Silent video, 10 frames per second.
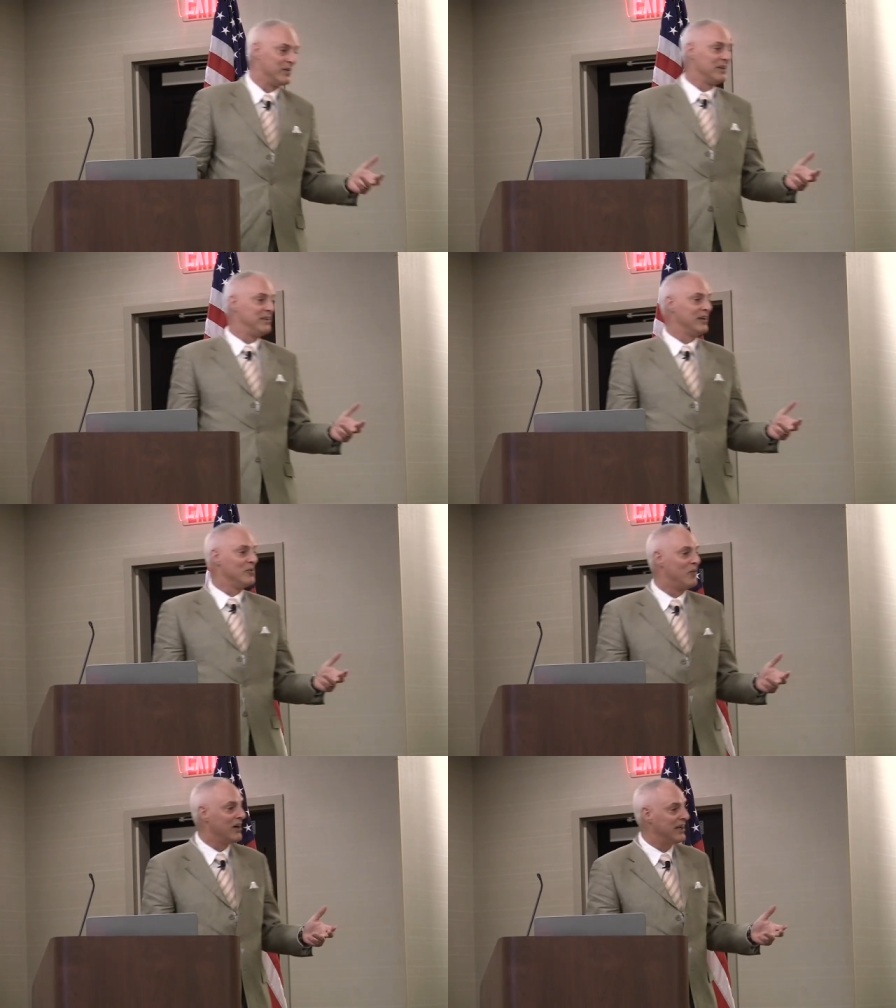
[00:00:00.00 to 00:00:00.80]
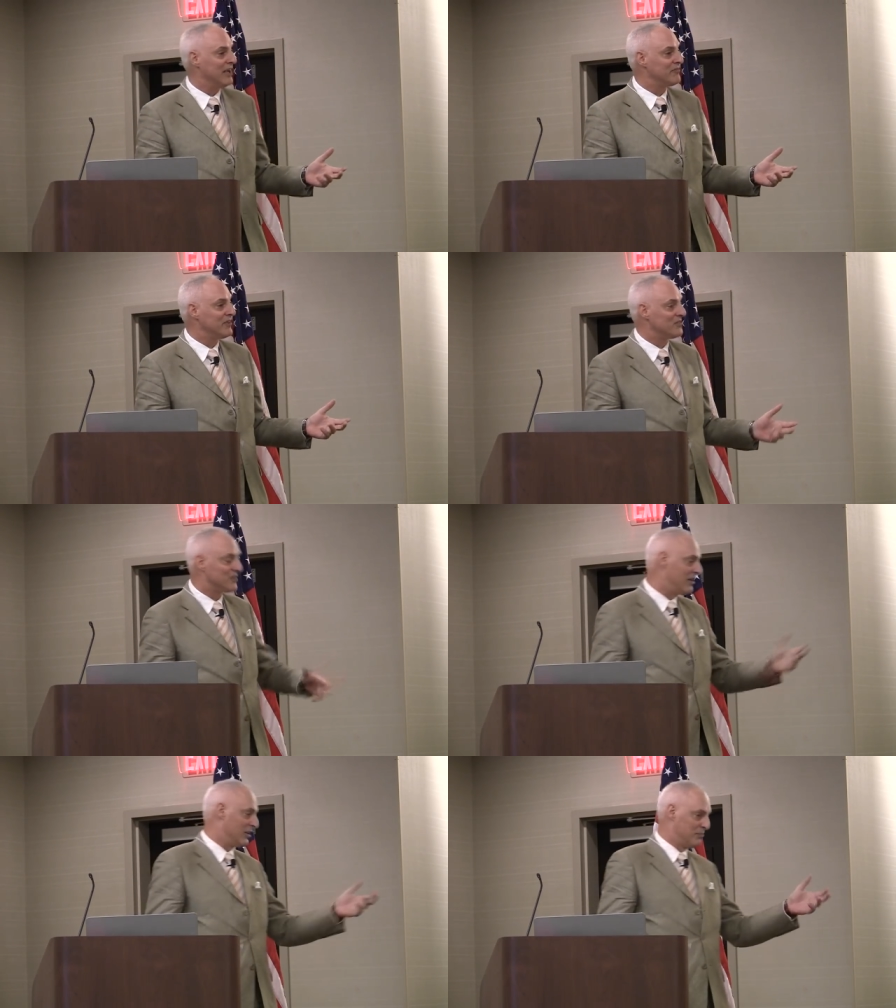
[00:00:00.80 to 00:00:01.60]
you want to take a walk after this
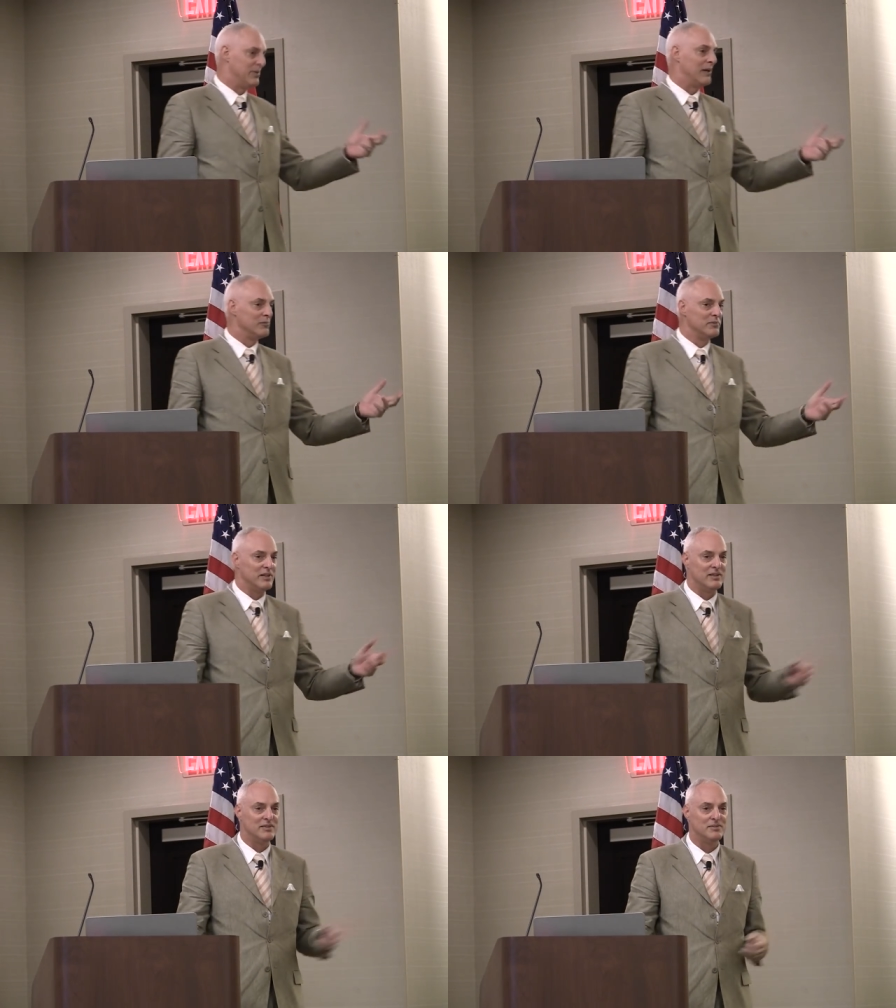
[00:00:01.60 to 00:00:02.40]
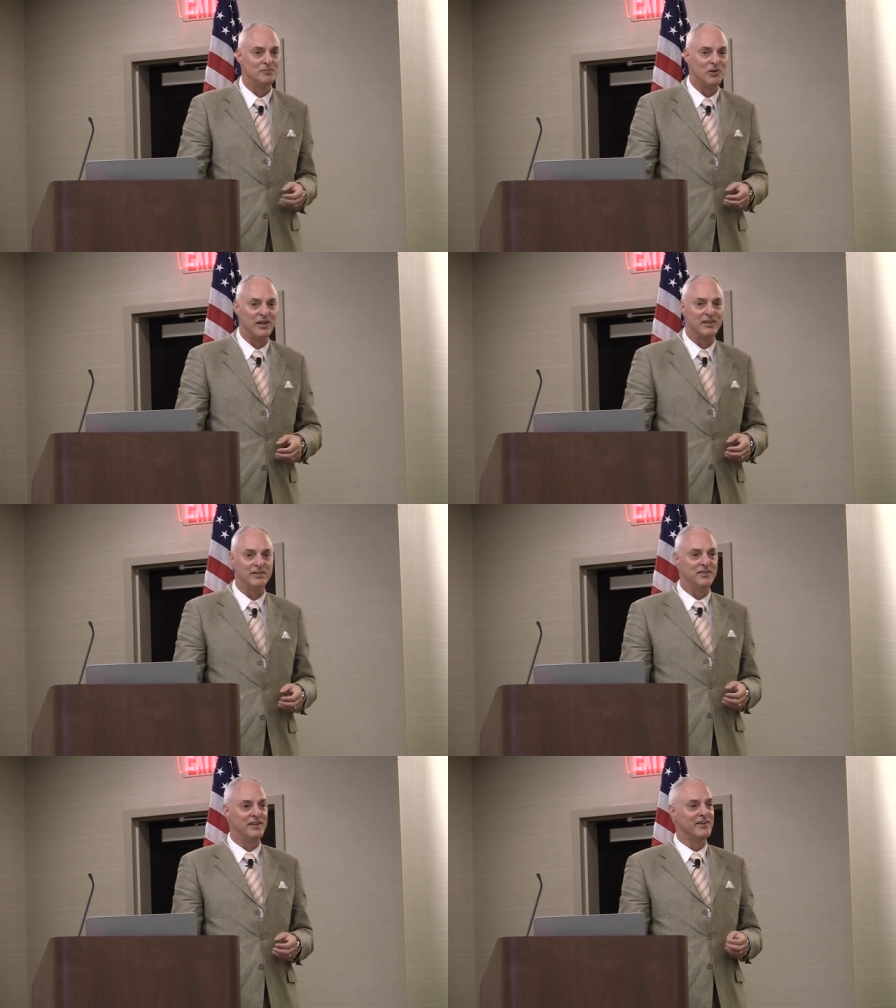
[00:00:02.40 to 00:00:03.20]
talk, or probably more
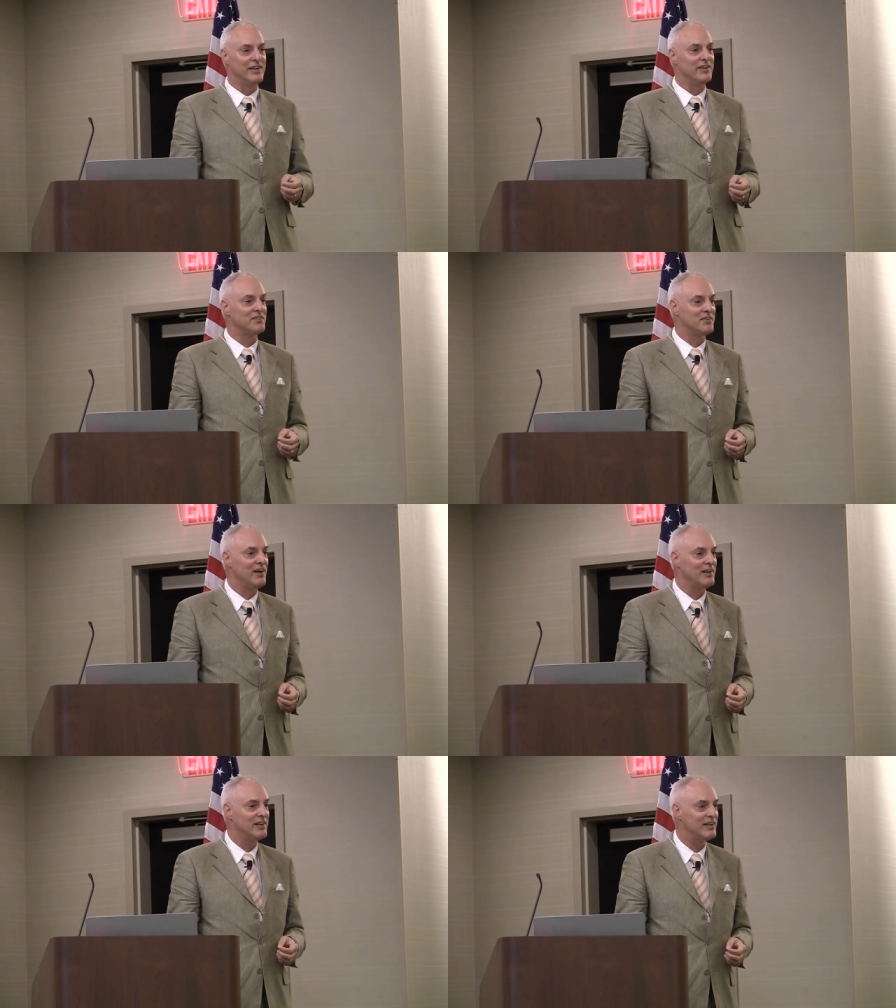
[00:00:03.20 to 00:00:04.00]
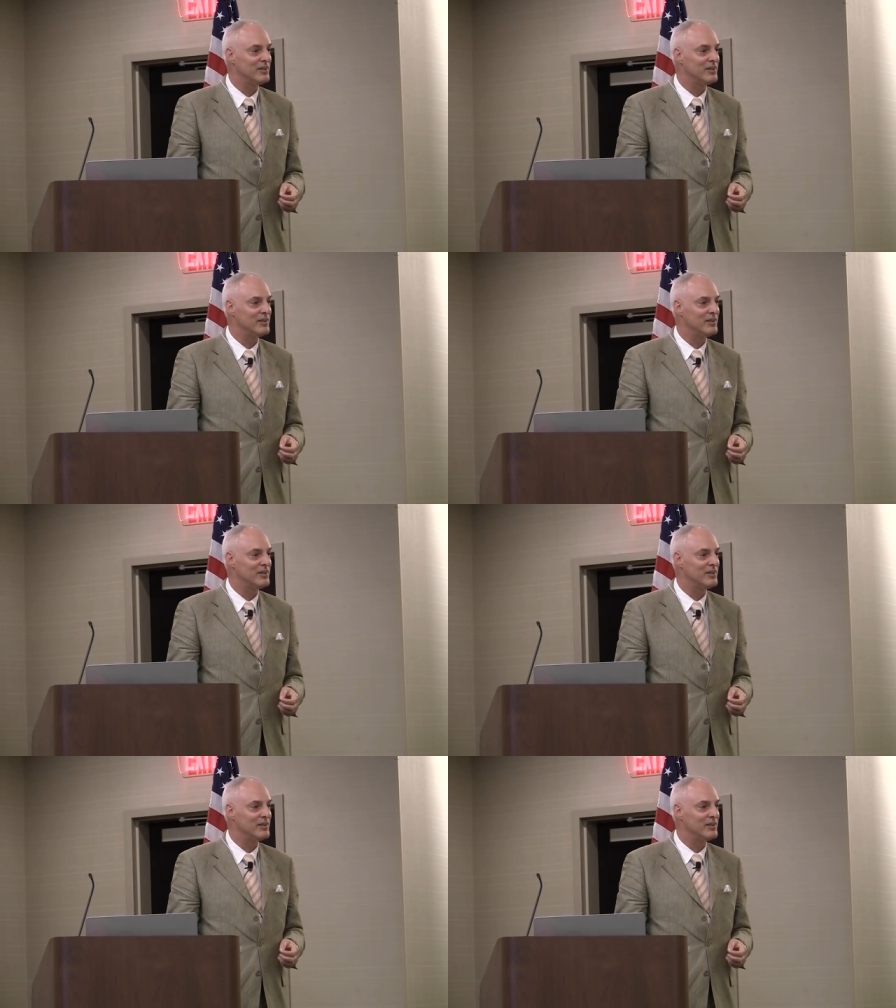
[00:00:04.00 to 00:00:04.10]
likely during this talk.